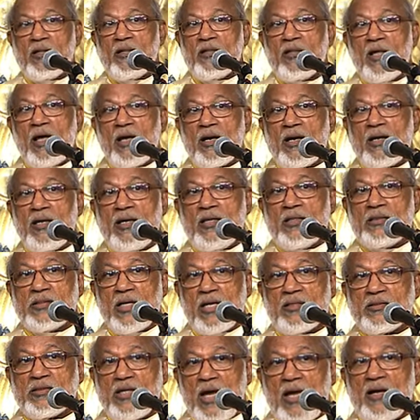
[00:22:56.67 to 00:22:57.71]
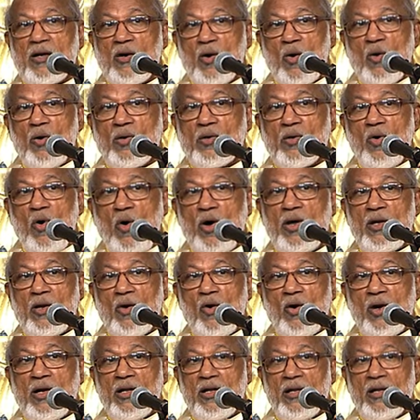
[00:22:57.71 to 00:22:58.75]
there is a cyclone going
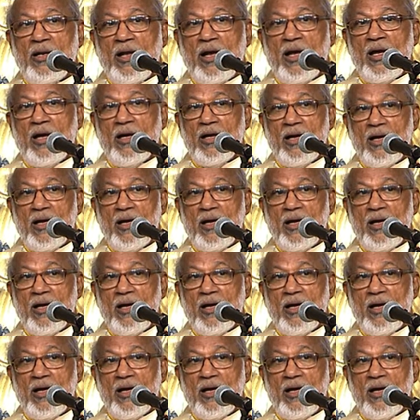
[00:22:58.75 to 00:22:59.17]
on in the